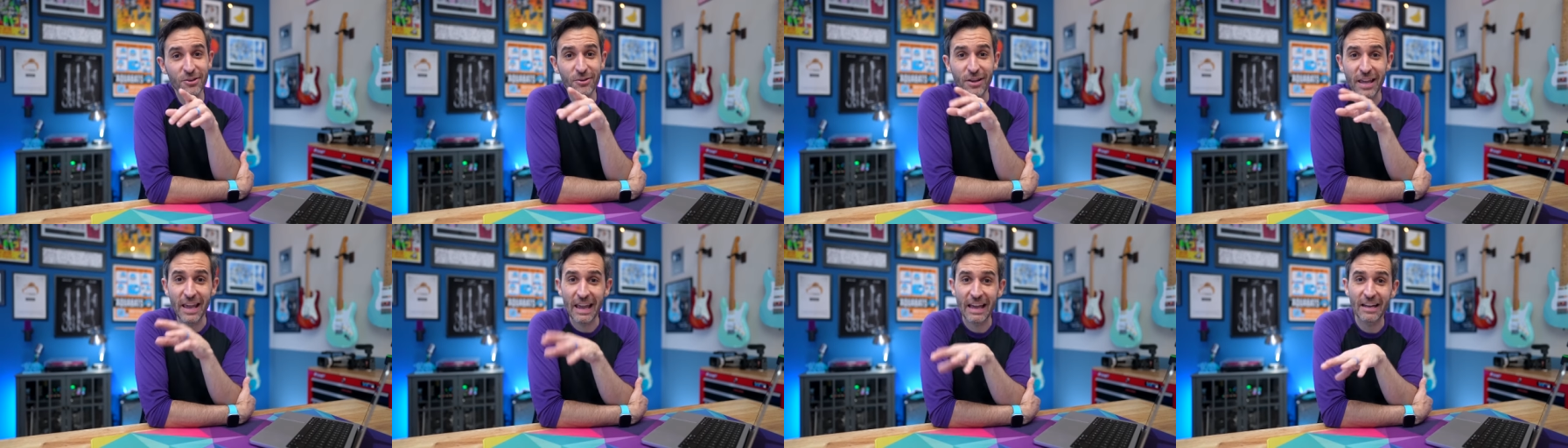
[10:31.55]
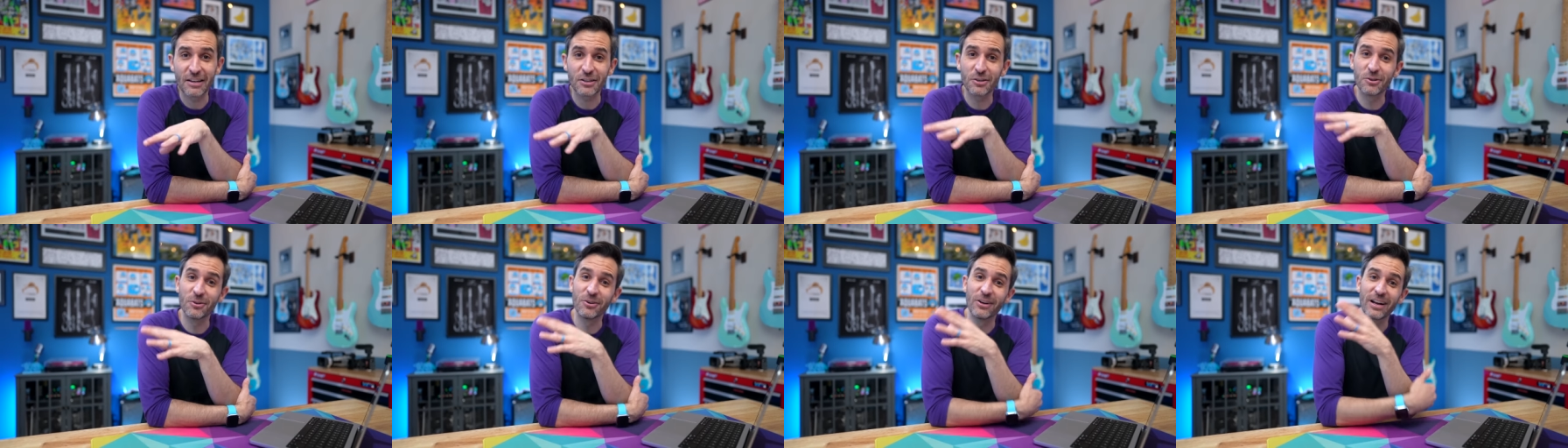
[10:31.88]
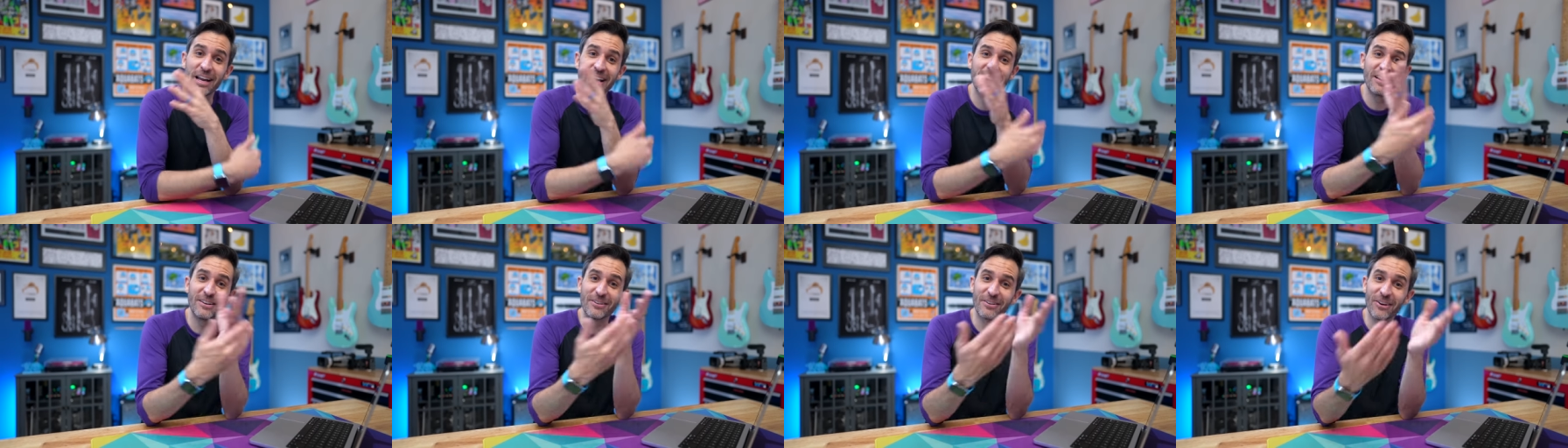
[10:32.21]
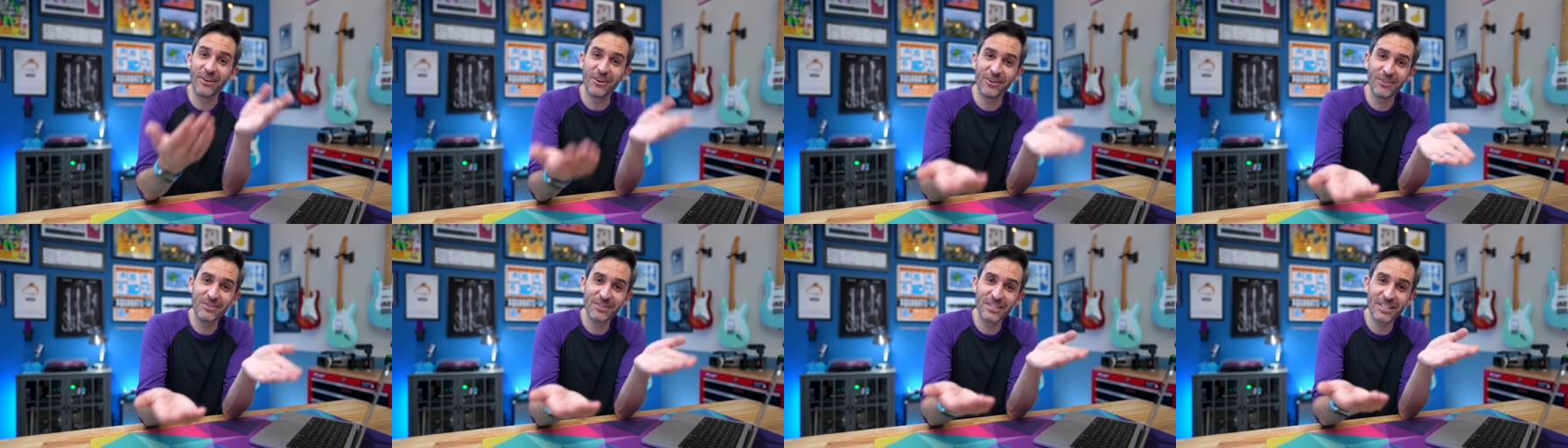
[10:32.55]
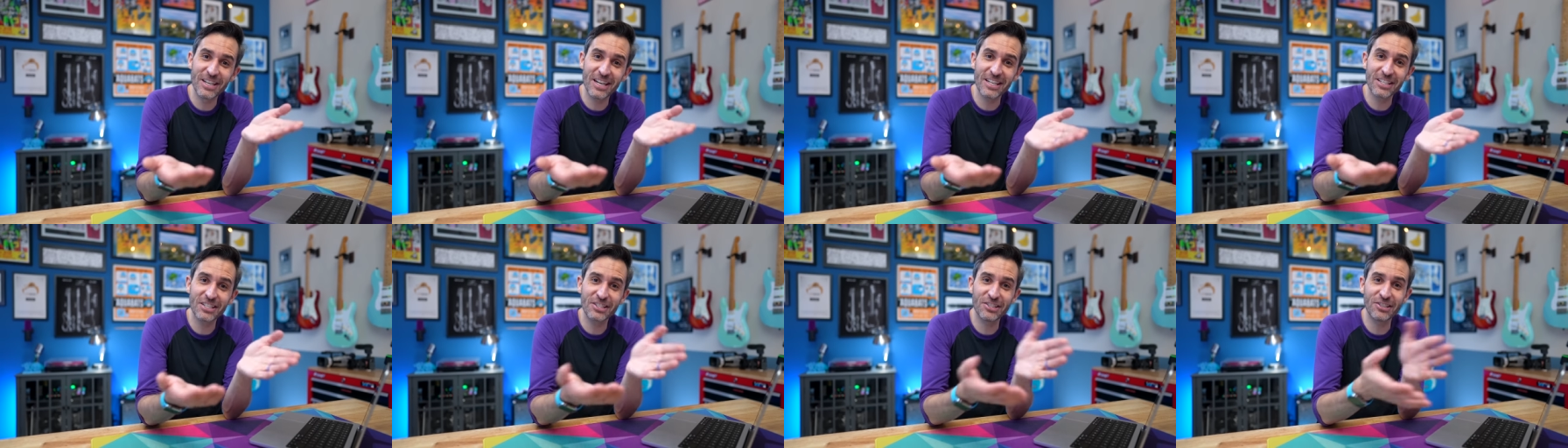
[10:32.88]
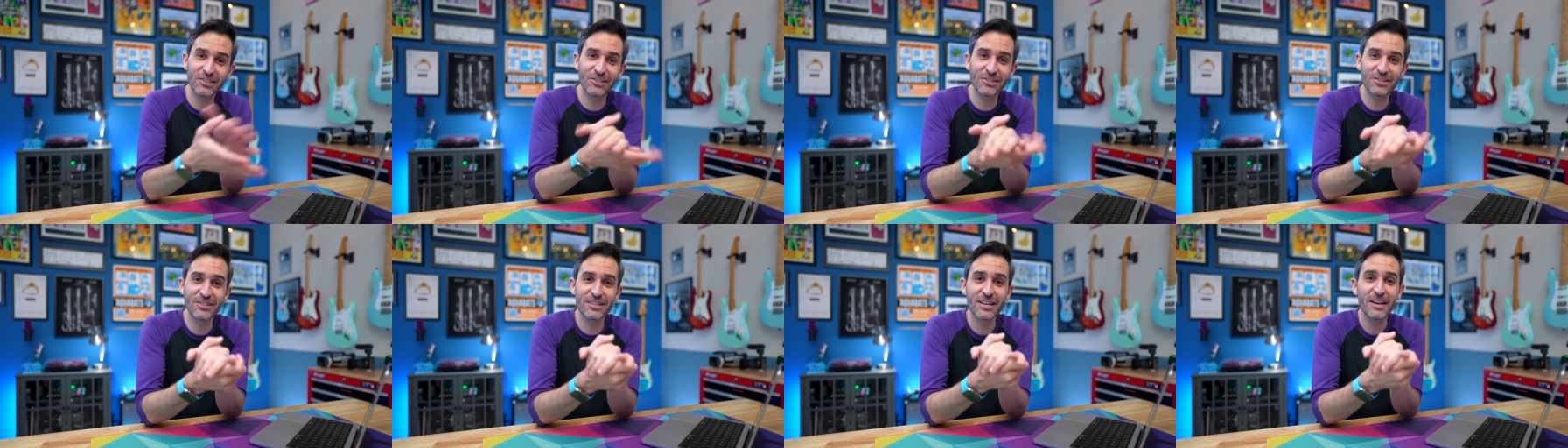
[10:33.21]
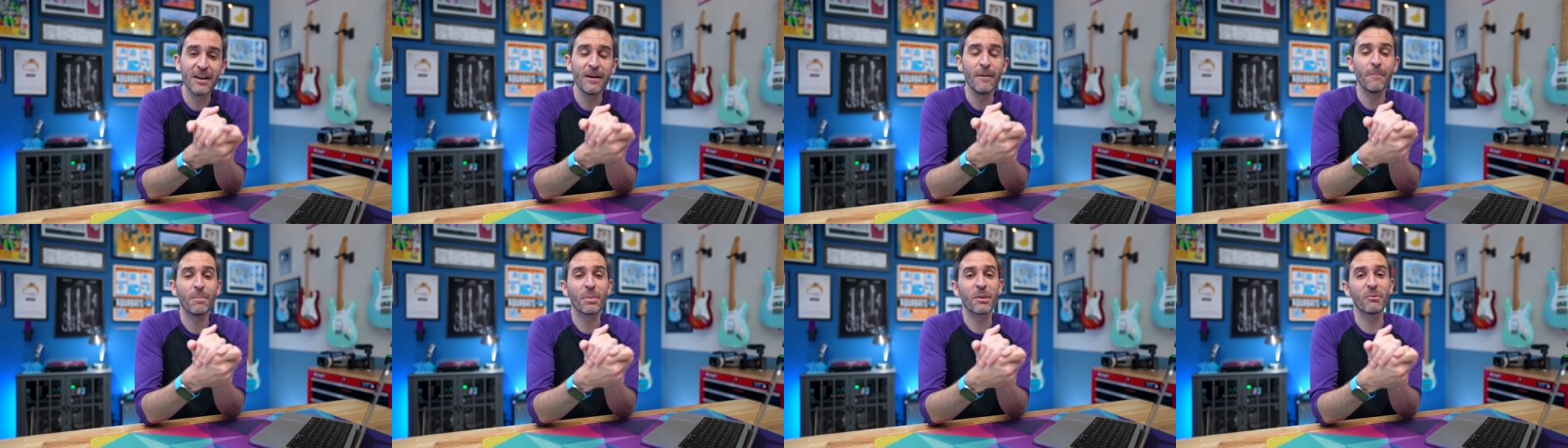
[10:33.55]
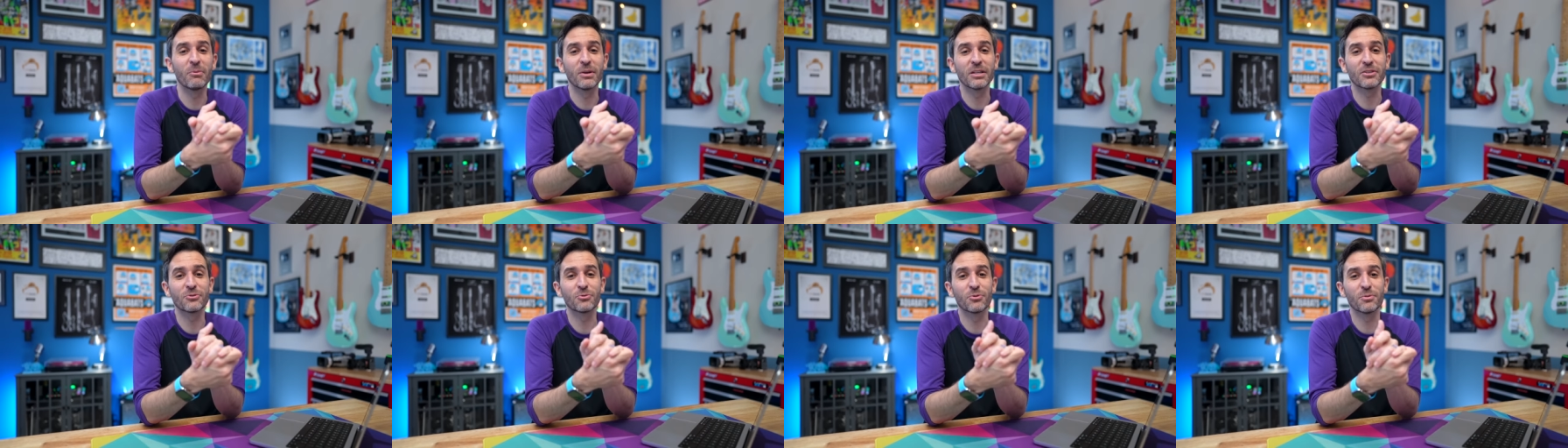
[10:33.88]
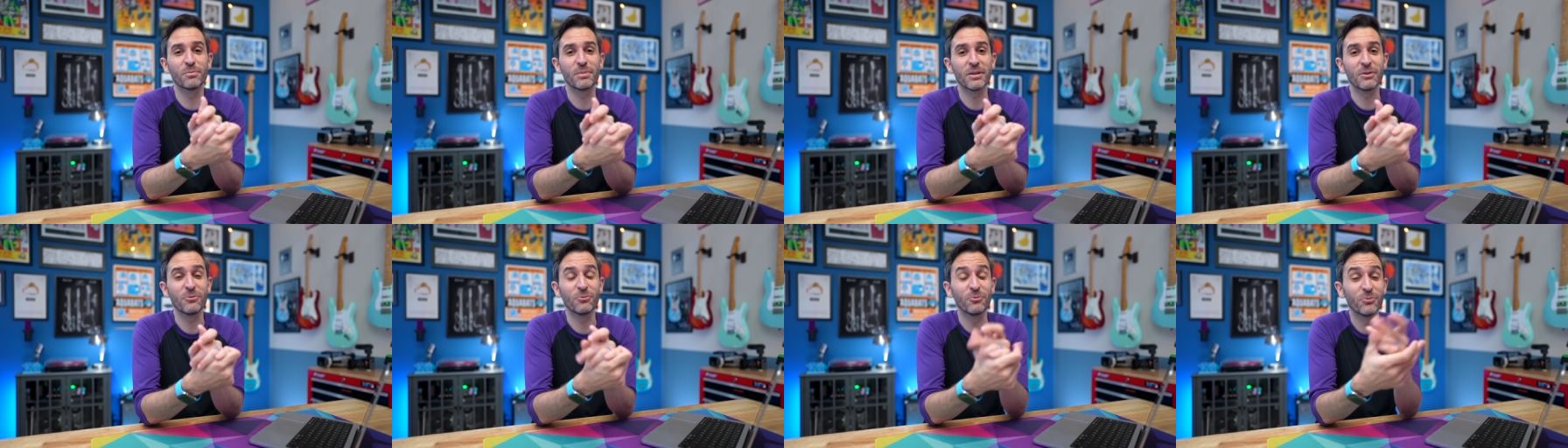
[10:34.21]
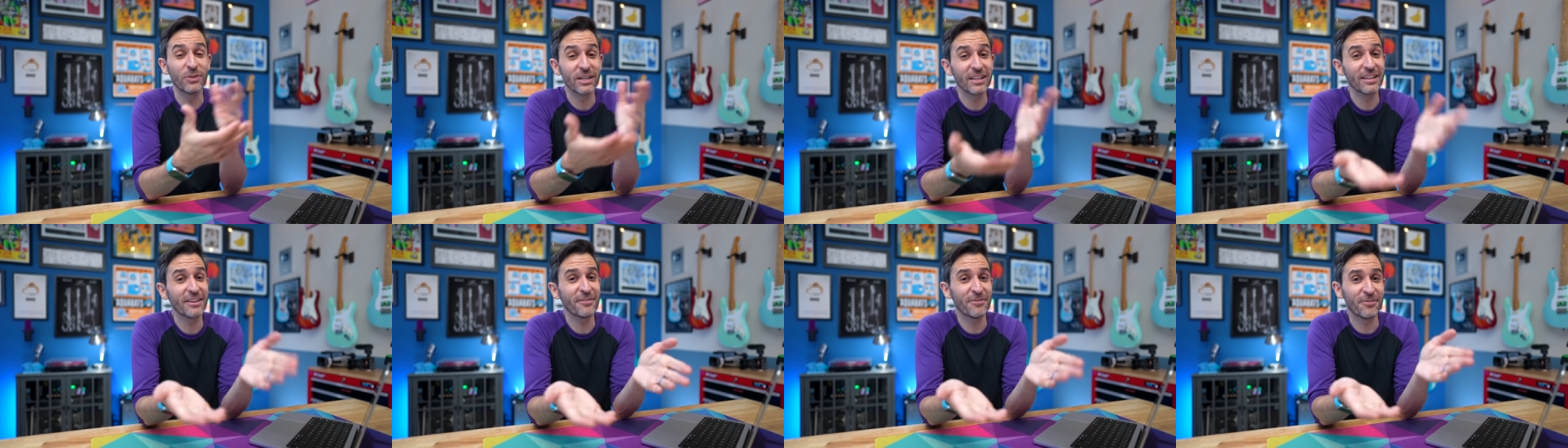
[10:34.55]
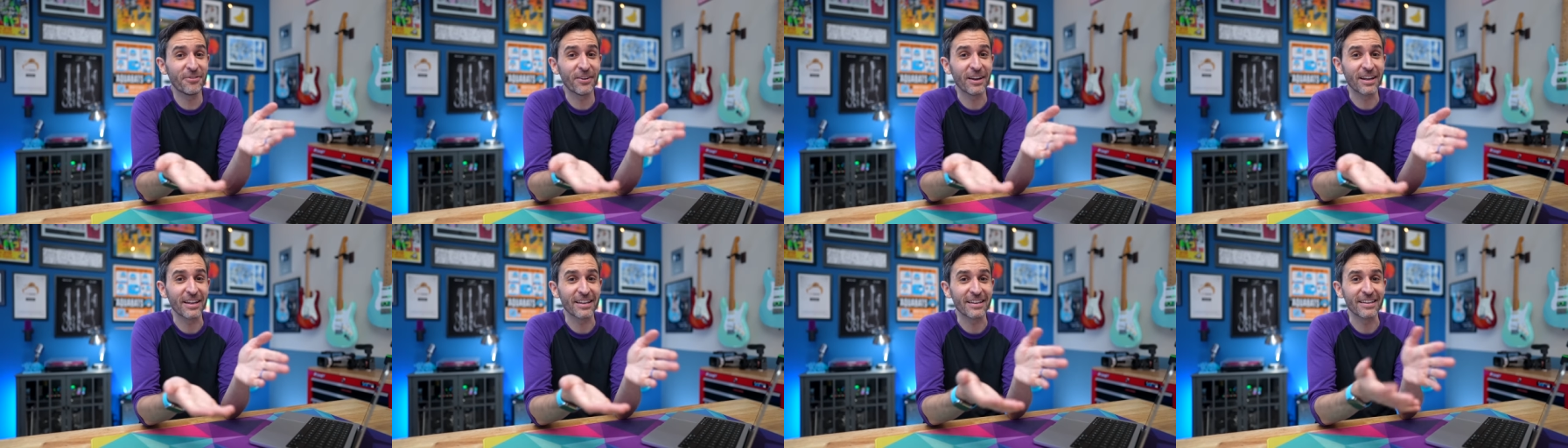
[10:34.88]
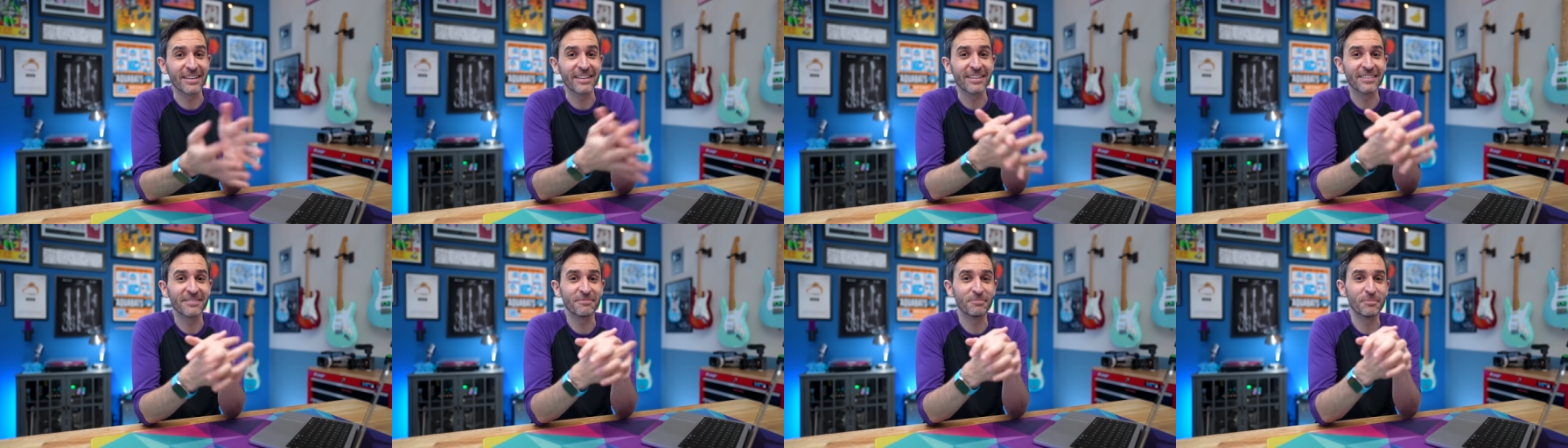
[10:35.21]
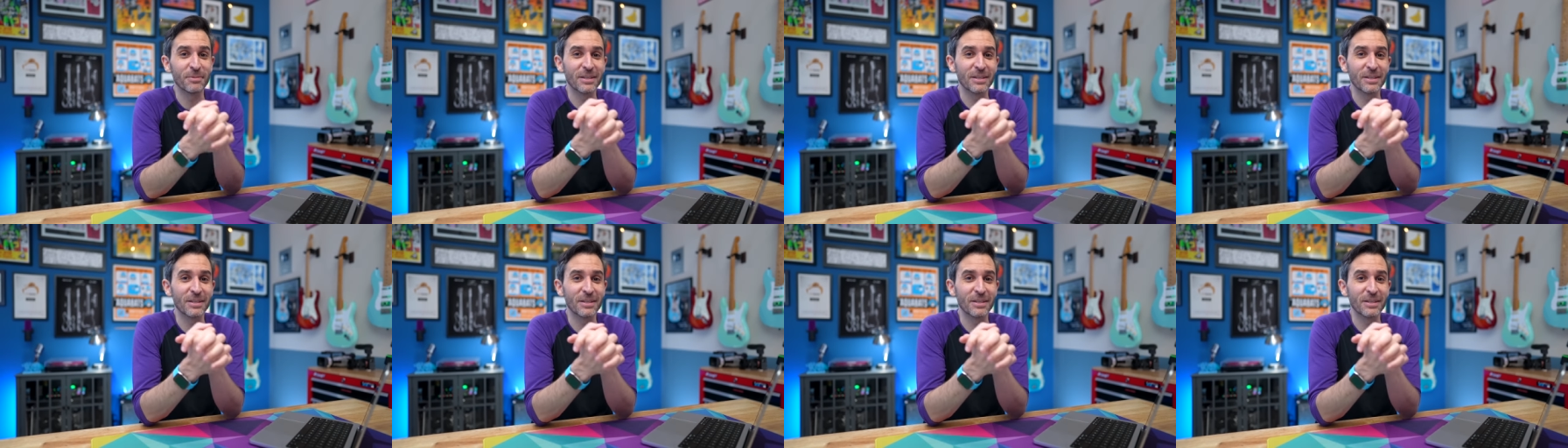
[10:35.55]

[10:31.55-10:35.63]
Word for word: you can't create your own gestures, which would be really fun.